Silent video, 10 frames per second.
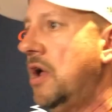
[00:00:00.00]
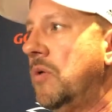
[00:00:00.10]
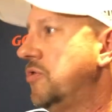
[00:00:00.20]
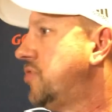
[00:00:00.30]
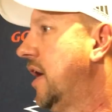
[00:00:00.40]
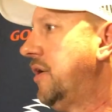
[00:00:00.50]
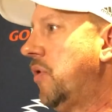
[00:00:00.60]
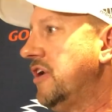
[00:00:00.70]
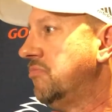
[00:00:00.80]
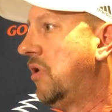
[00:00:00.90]
We're trying to
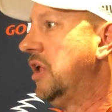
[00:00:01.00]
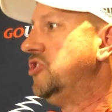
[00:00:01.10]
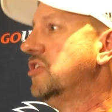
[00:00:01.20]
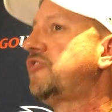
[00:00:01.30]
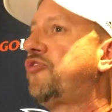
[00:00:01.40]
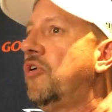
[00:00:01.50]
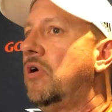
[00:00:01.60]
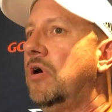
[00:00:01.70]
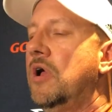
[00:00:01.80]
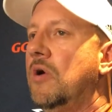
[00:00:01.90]
raise money just
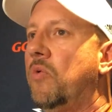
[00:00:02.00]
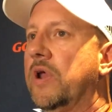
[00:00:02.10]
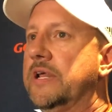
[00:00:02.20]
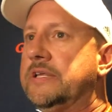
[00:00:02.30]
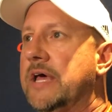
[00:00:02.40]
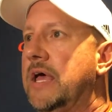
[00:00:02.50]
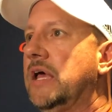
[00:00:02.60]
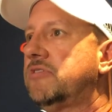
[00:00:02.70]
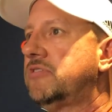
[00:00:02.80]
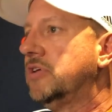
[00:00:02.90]
for what it
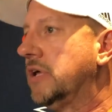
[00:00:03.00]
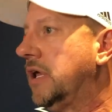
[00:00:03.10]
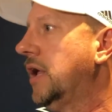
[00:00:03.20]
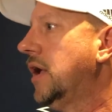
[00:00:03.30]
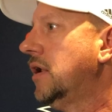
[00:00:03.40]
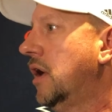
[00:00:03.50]
takes to get